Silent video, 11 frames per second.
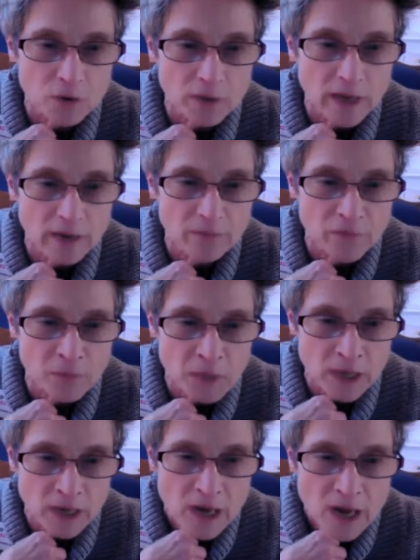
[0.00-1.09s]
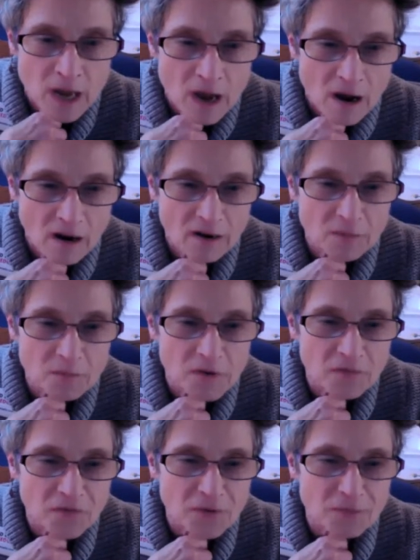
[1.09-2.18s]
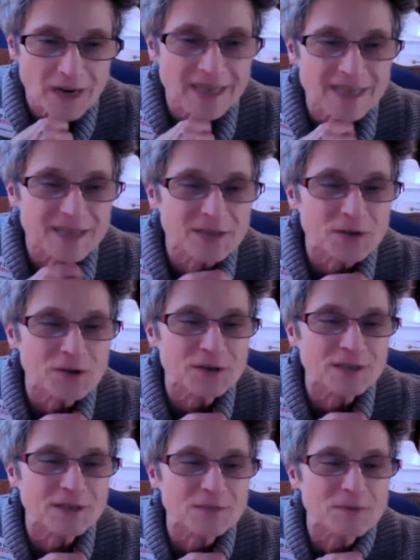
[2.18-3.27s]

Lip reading: it came from me for my students,